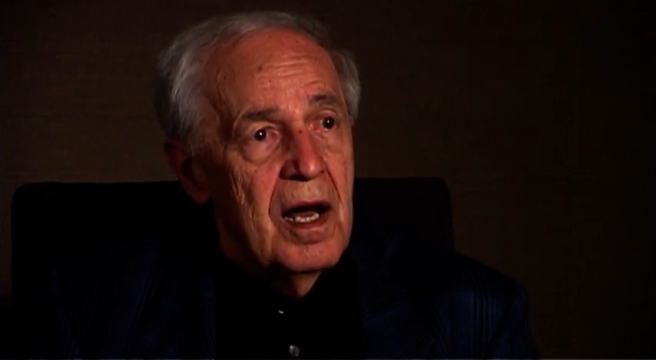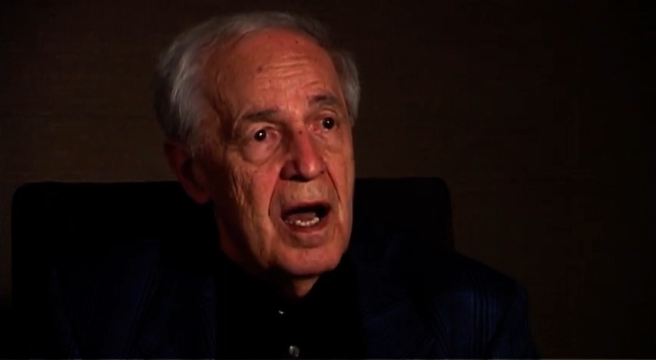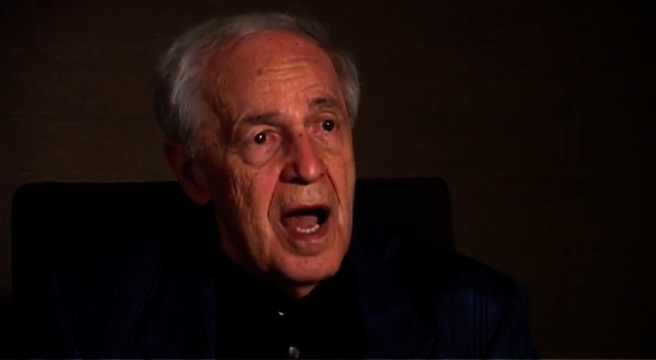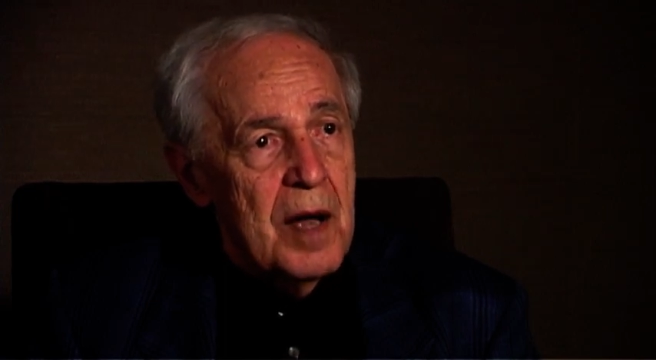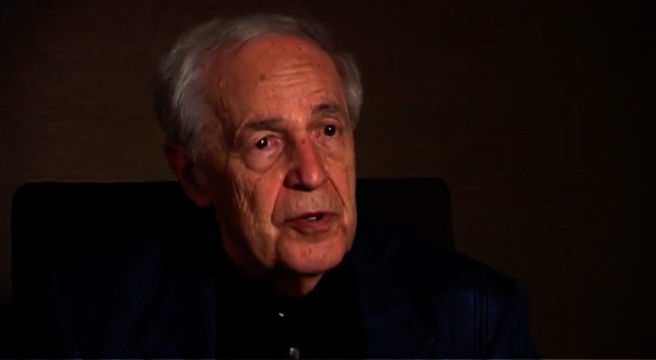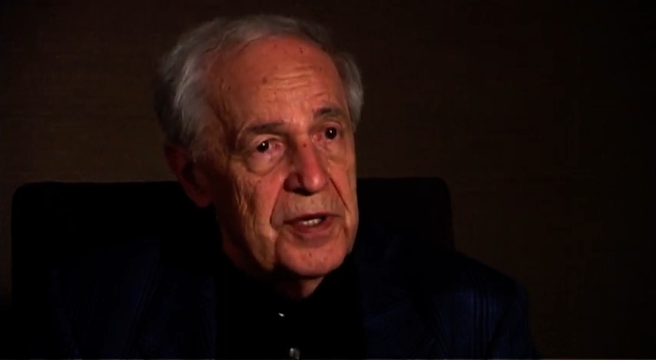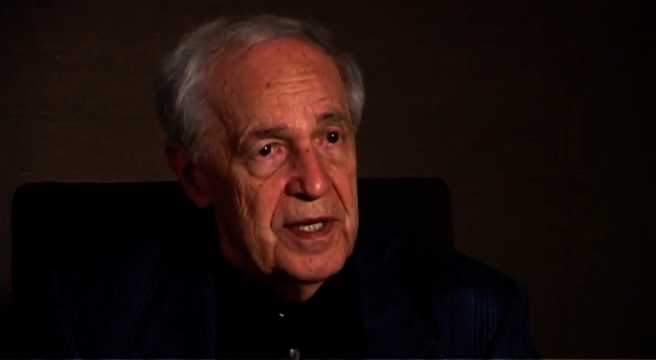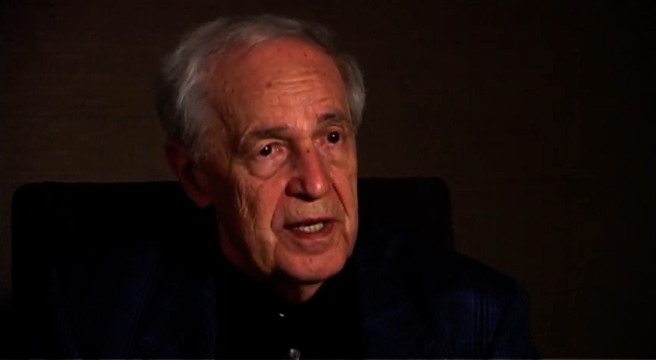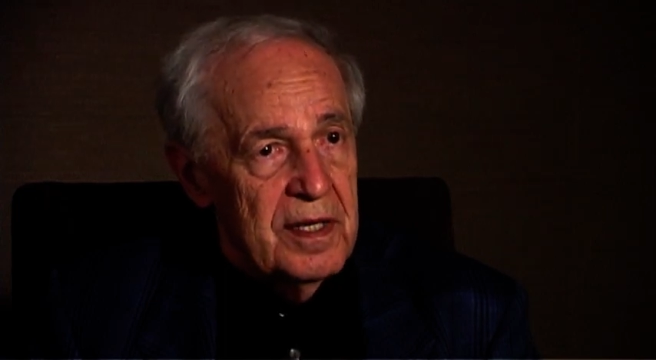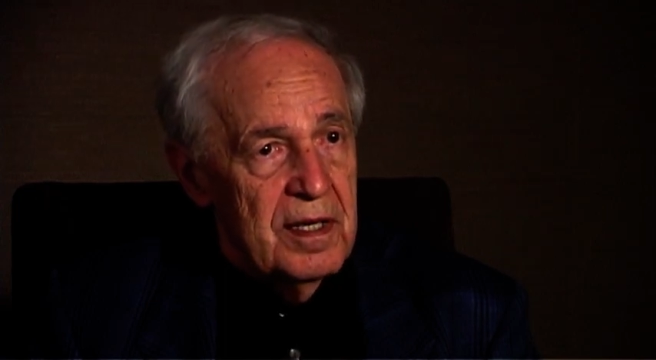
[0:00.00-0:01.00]

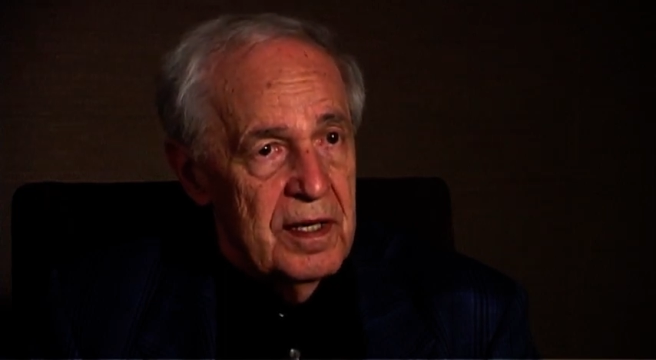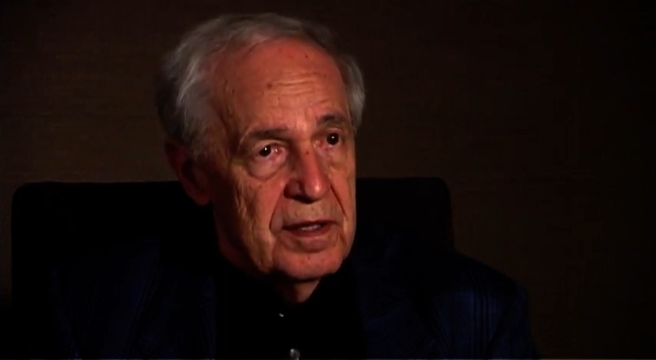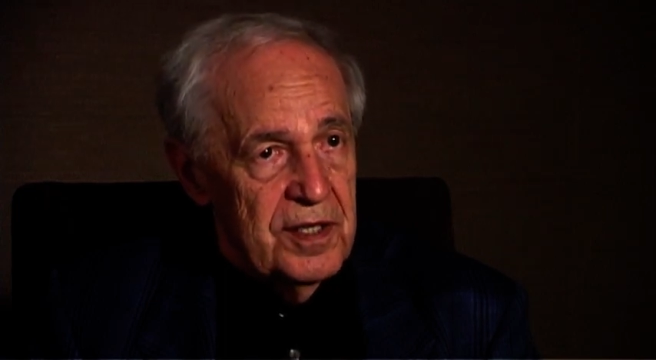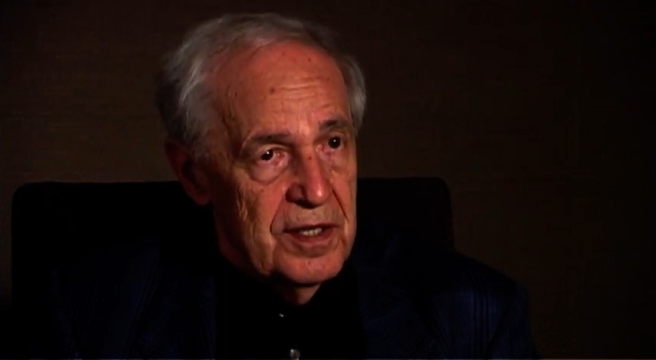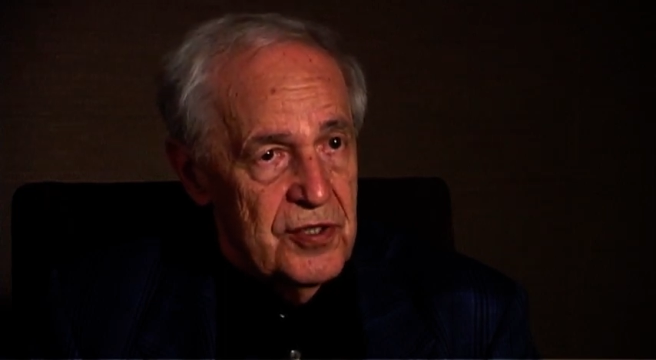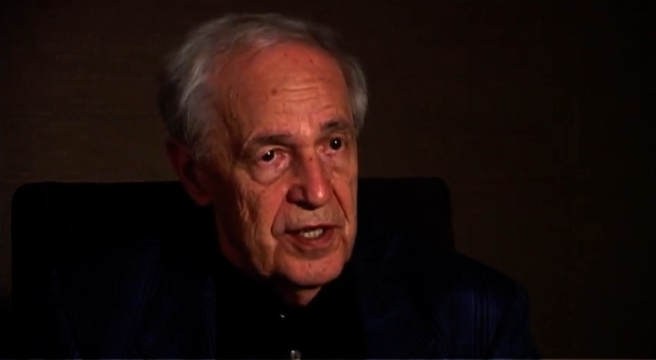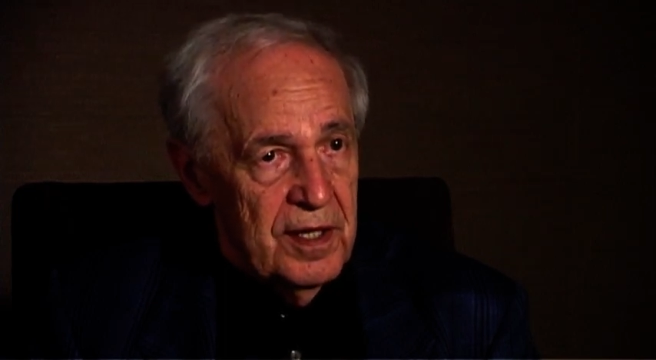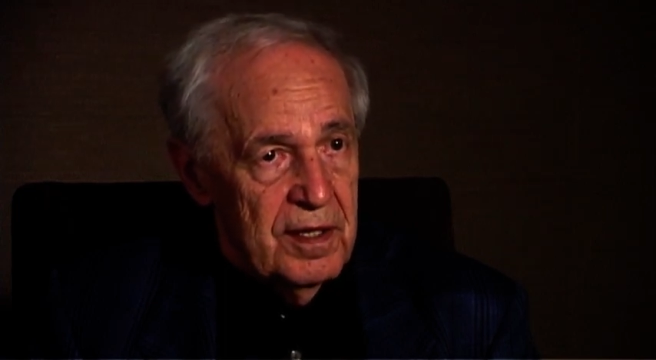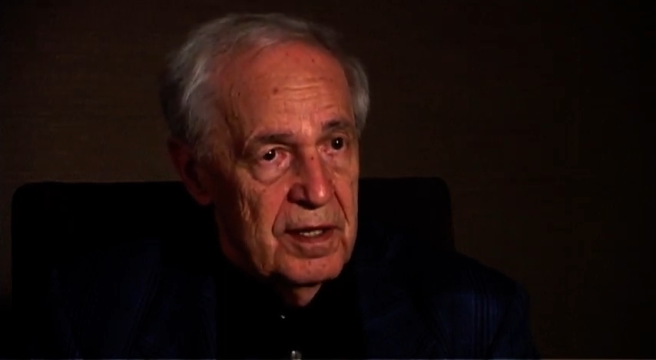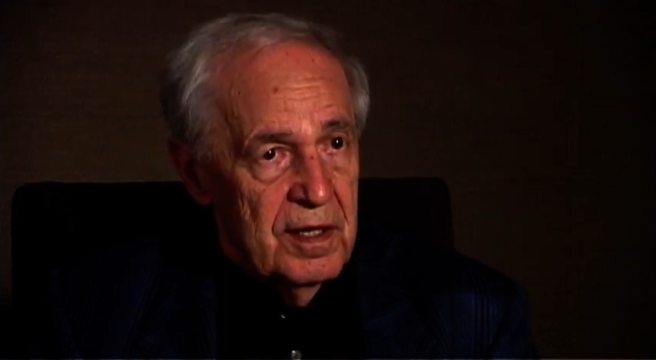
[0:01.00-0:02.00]
harmony teaching.